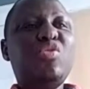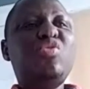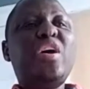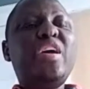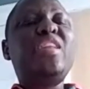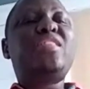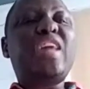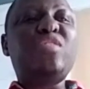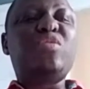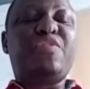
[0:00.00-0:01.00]
You don't
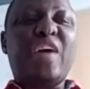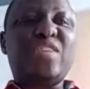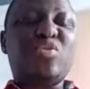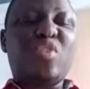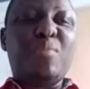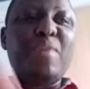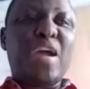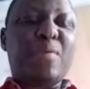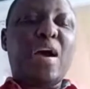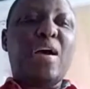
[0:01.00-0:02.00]
intend to fast. You don't
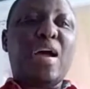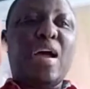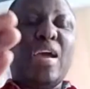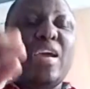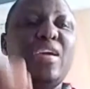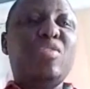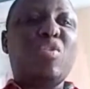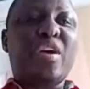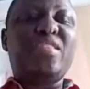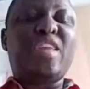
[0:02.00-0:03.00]
make
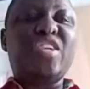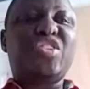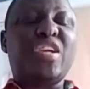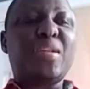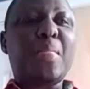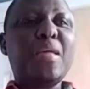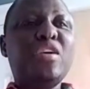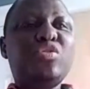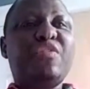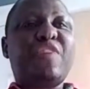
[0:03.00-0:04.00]
your intention
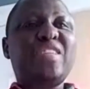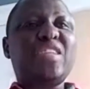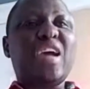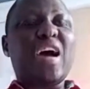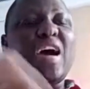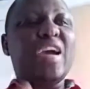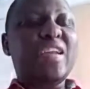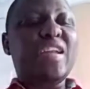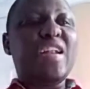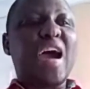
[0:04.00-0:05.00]
to fast
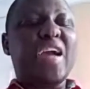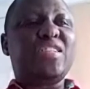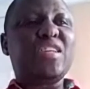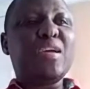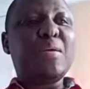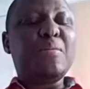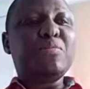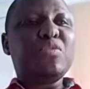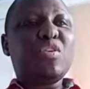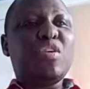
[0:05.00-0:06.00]
in the night
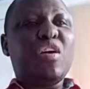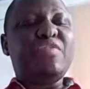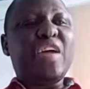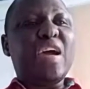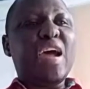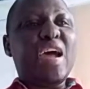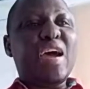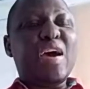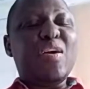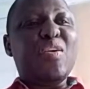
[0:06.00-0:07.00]
of
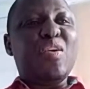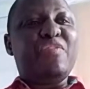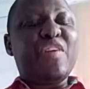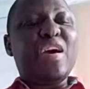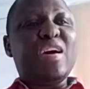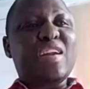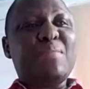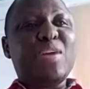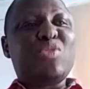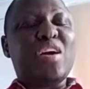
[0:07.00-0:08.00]
the
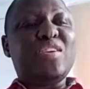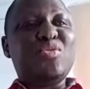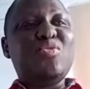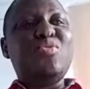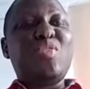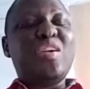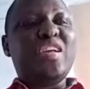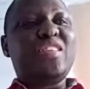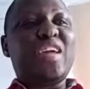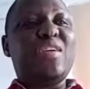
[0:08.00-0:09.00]
Ramadan. You don't
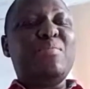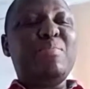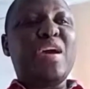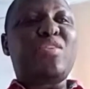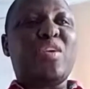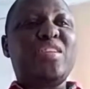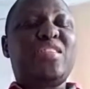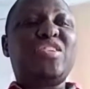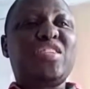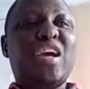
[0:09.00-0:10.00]
make your
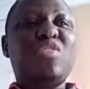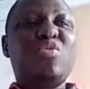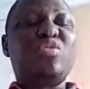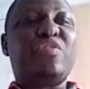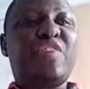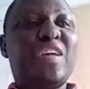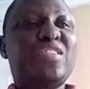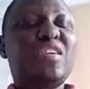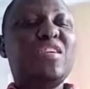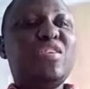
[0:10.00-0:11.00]
intention that you want to fast.